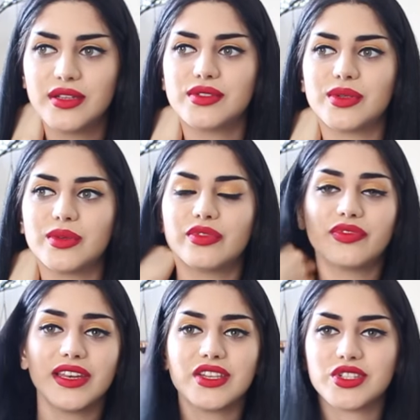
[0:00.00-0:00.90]
to
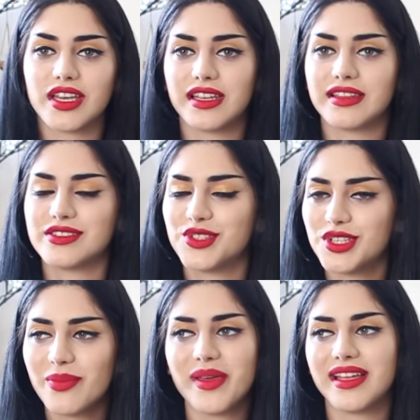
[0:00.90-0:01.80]
finish it and then
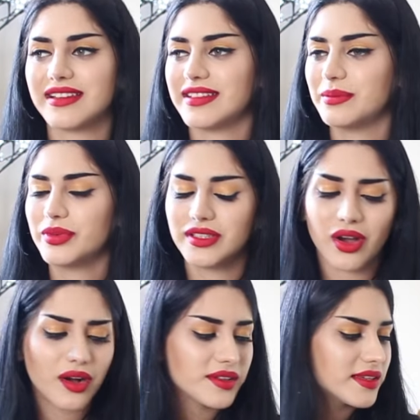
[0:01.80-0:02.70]
ship it and then put
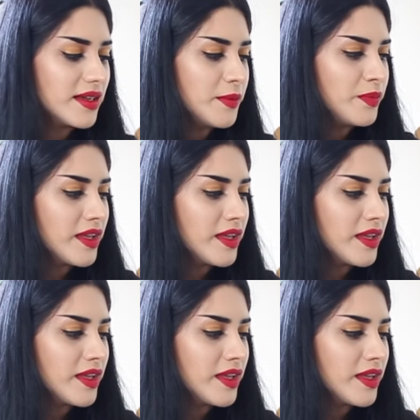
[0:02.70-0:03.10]
all the